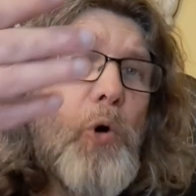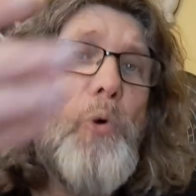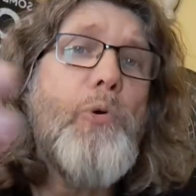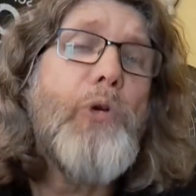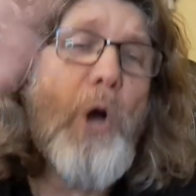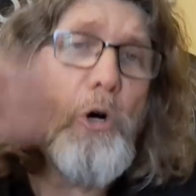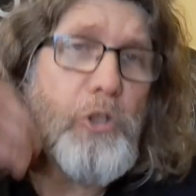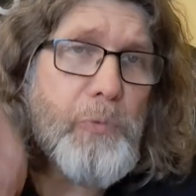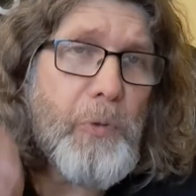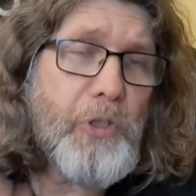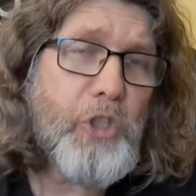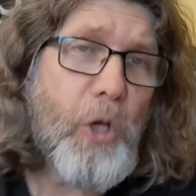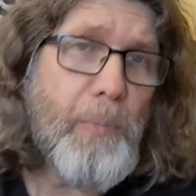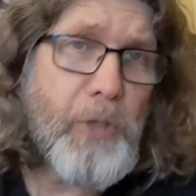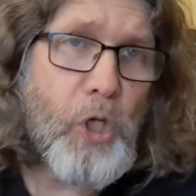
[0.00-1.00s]
Who knows
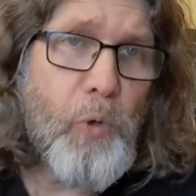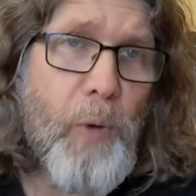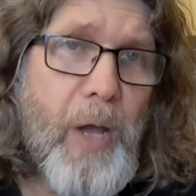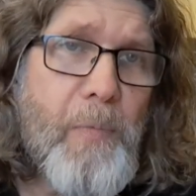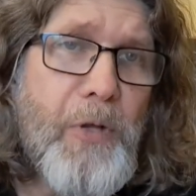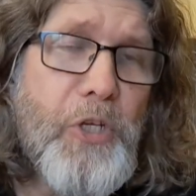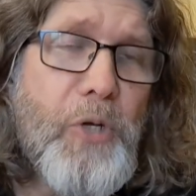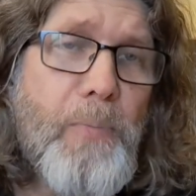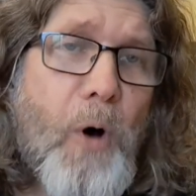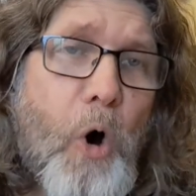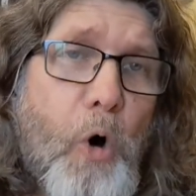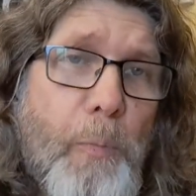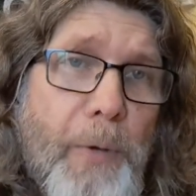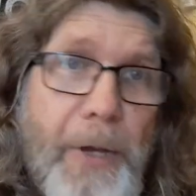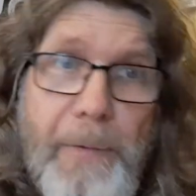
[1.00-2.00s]
what's coming your way when you're more
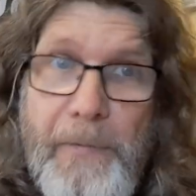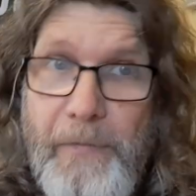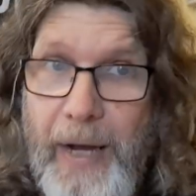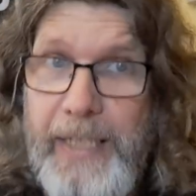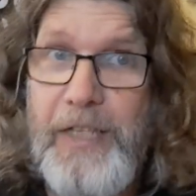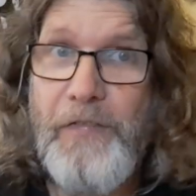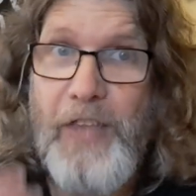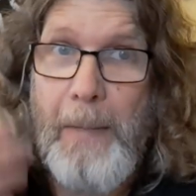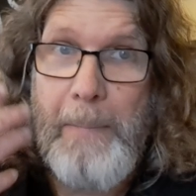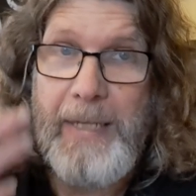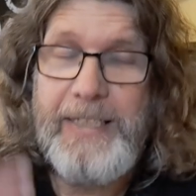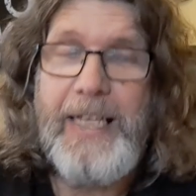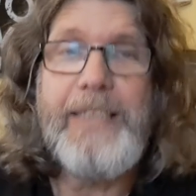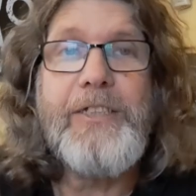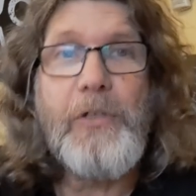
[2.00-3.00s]
open, right? If that
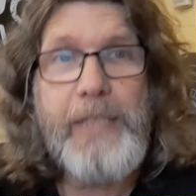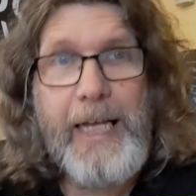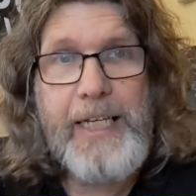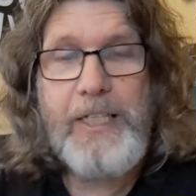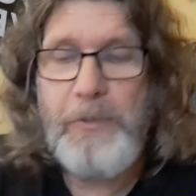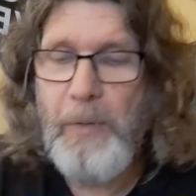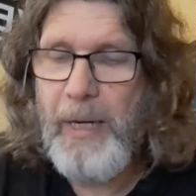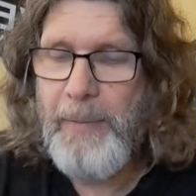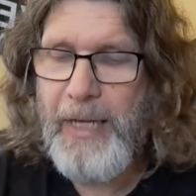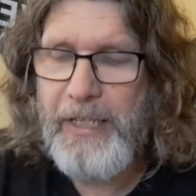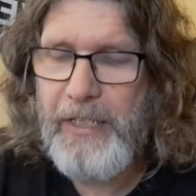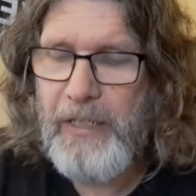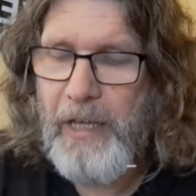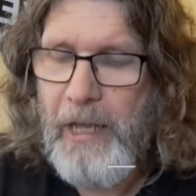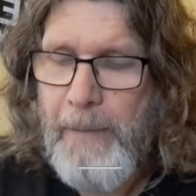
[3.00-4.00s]
makes sense. So that is what I'm
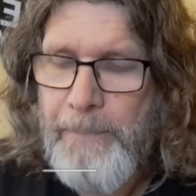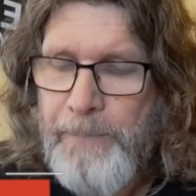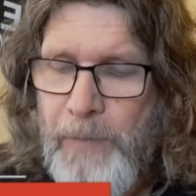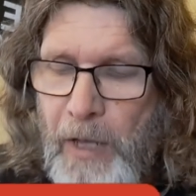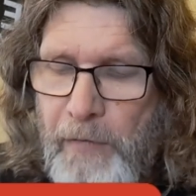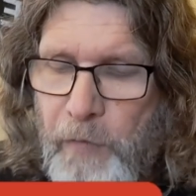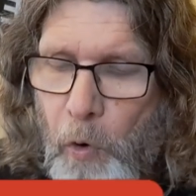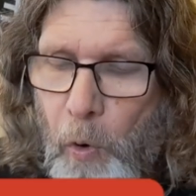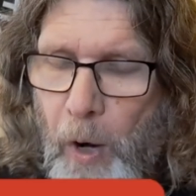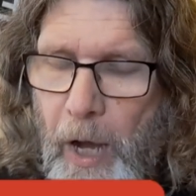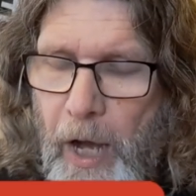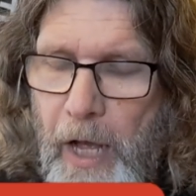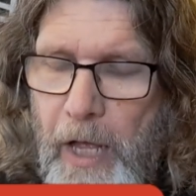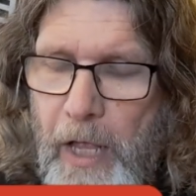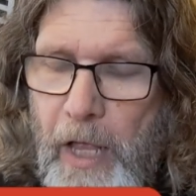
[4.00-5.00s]
getting
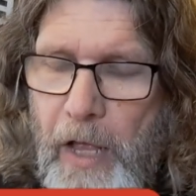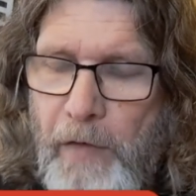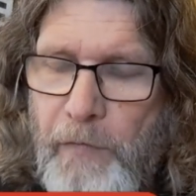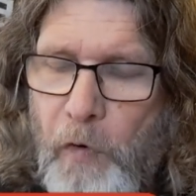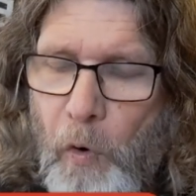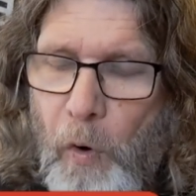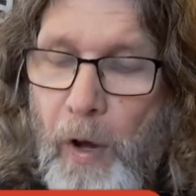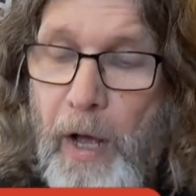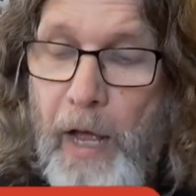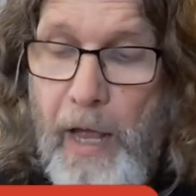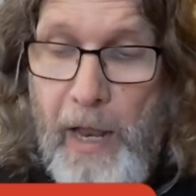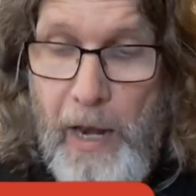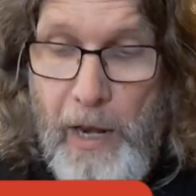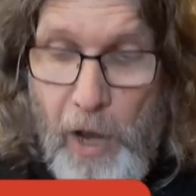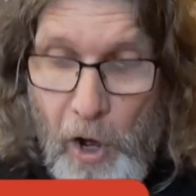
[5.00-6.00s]
for for
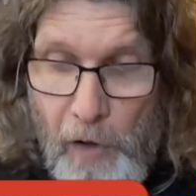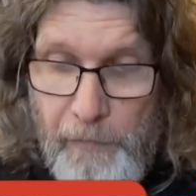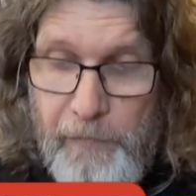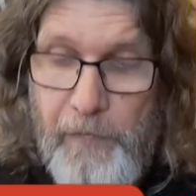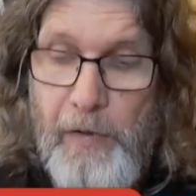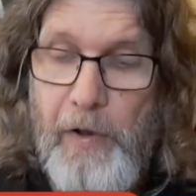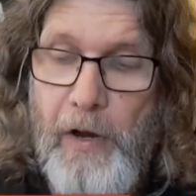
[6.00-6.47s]
uh, love.